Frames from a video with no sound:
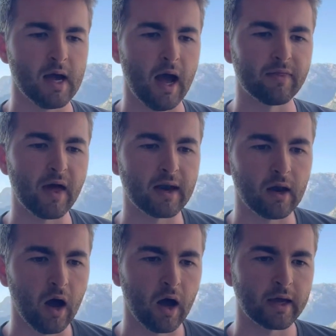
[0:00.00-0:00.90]
And then
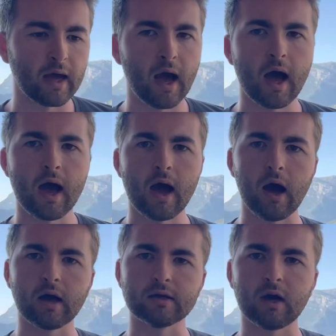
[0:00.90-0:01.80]

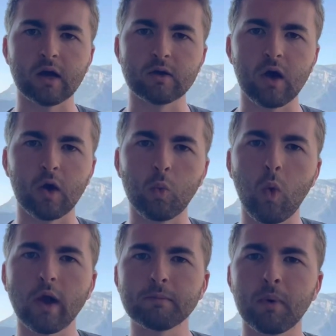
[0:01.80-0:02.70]
I
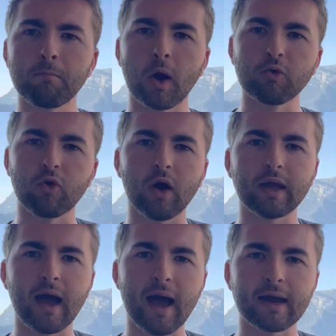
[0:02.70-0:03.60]
wipe my
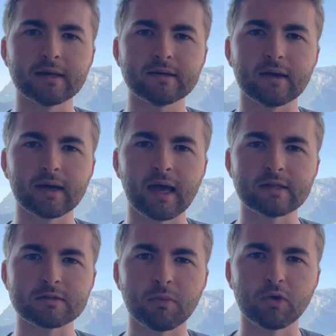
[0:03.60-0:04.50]
right hand
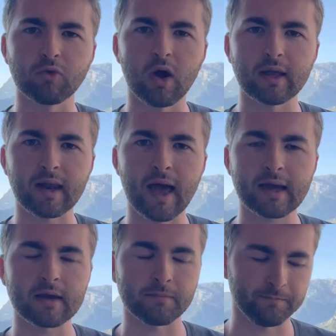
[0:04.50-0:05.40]
against my right leg,